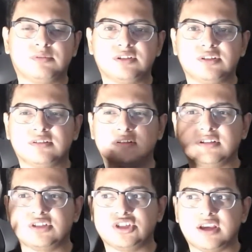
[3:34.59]
for
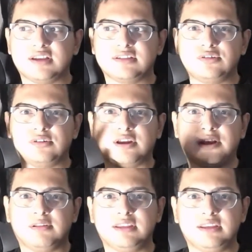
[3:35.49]
such as your
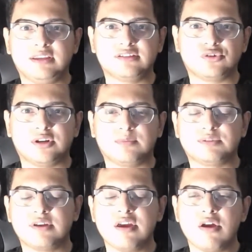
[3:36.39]
LED strips